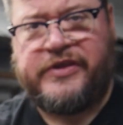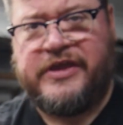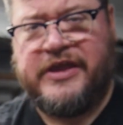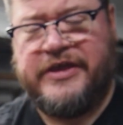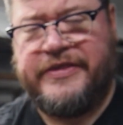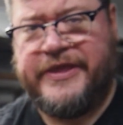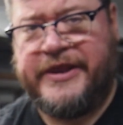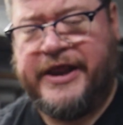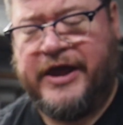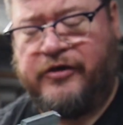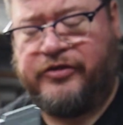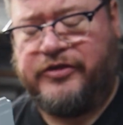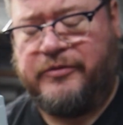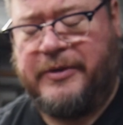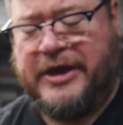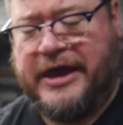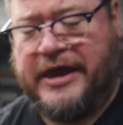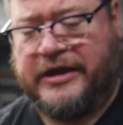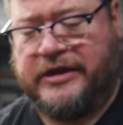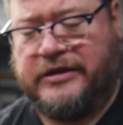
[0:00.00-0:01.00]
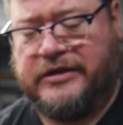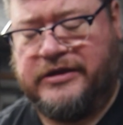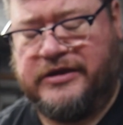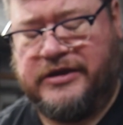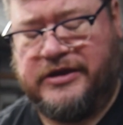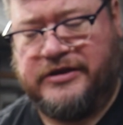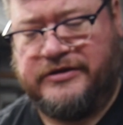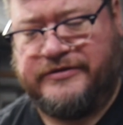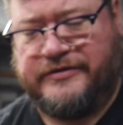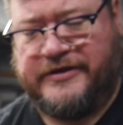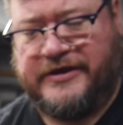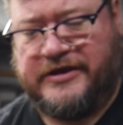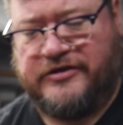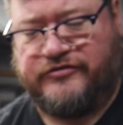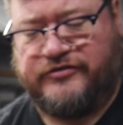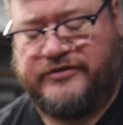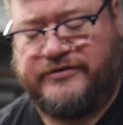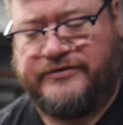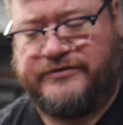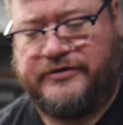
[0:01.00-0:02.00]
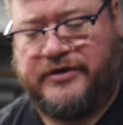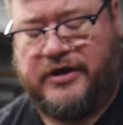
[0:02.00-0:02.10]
and then out the back into the engines.